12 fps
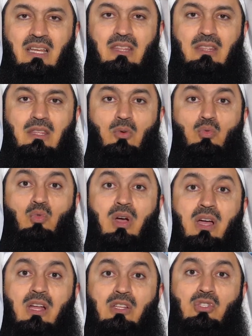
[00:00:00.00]
the
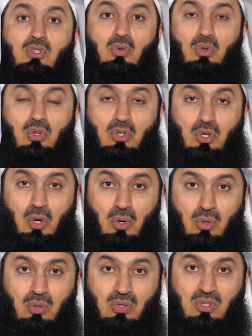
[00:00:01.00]
words you
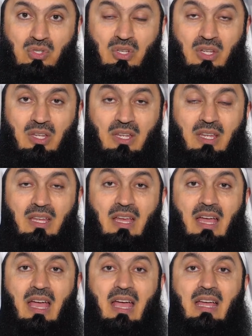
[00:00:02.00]
chose,
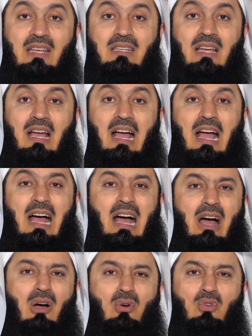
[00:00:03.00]
and
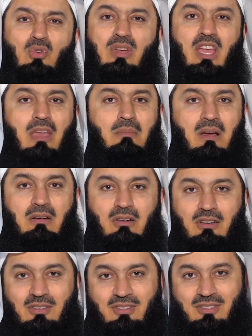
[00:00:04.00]
how you came
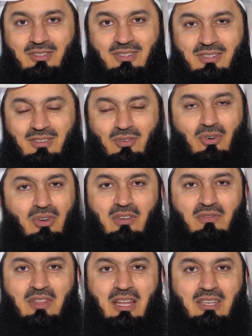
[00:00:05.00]
across. All of
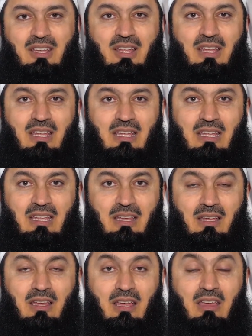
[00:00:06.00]
that
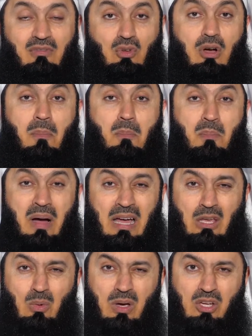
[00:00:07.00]
if you are my
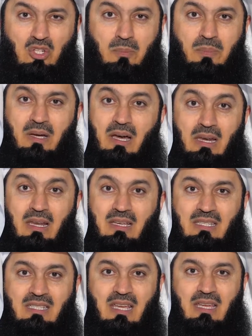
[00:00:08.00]
worshipper, Allah is
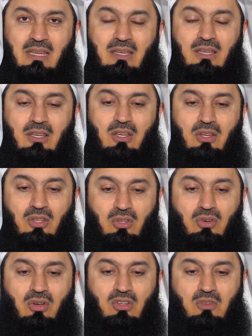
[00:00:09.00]
saying, you're
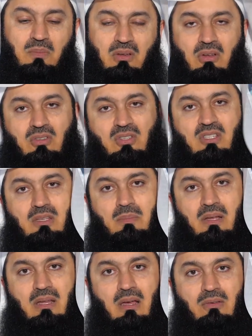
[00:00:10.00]
going to be conscious
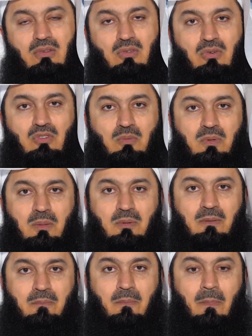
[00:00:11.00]
about how you talk to people.
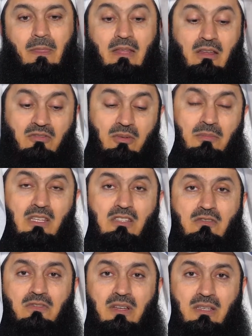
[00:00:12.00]
Now, from this
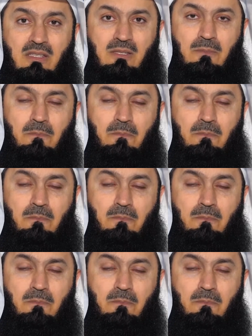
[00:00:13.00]
verse,